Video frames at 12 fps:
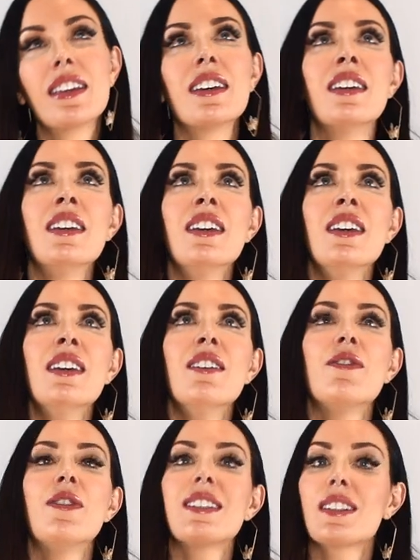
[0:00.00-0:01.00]
the
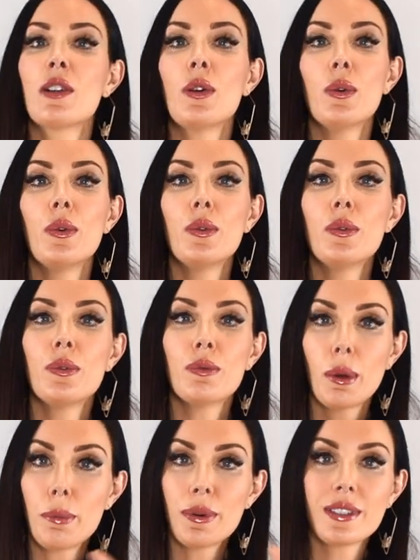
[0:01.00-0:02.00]
physical
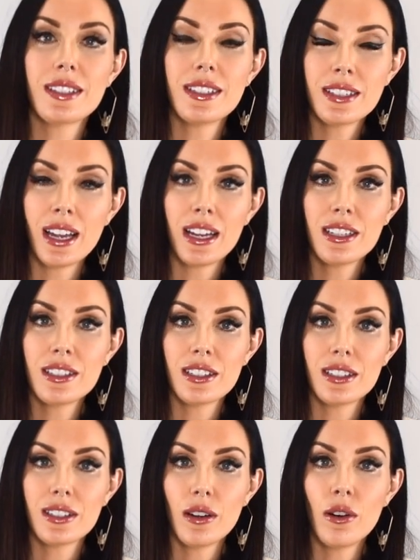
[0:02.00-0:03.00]

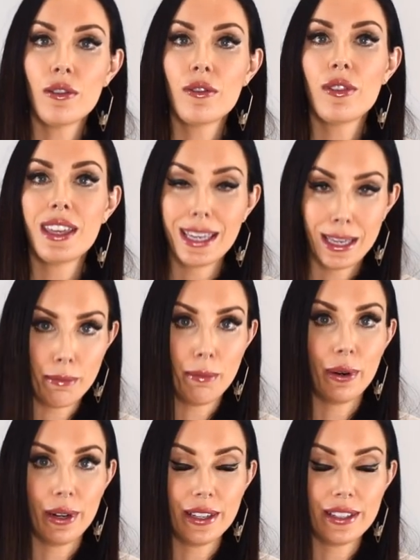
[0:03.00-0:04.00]
representation of the
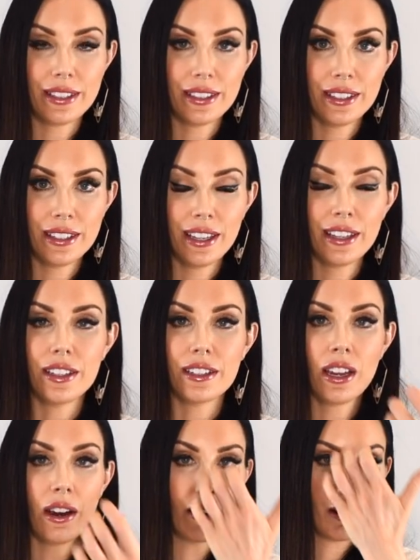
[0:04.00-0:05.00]
Empress in the
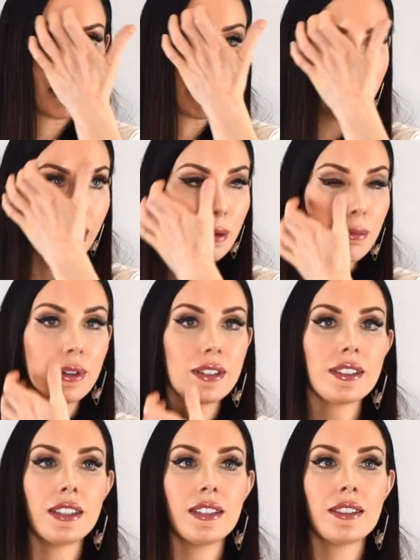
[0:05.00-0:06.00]
tarot, and the
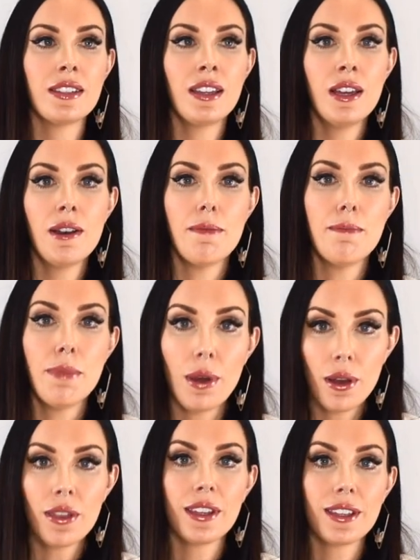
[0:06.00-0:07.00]
Empress is
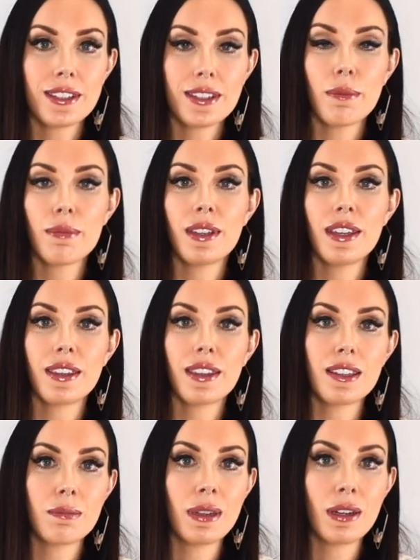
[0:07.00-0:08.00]
birthing something
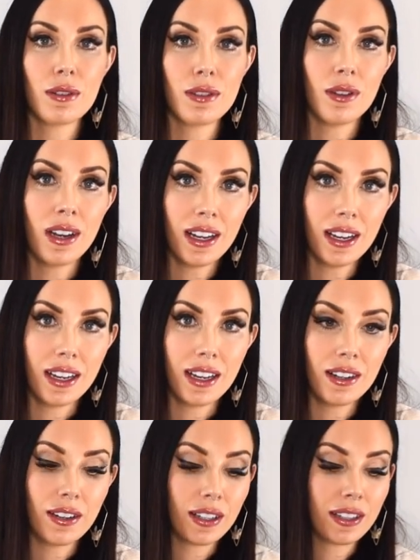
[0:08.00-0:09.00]
that's been on your
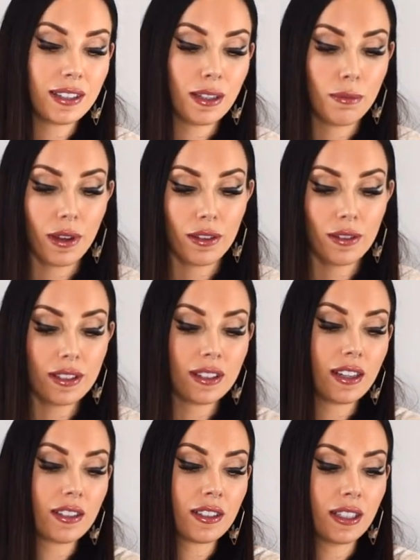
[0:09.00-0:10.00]
heart. Like I said, whether it's
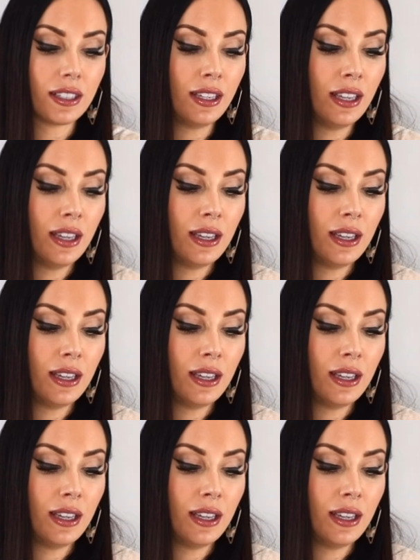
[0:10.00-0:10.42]
actually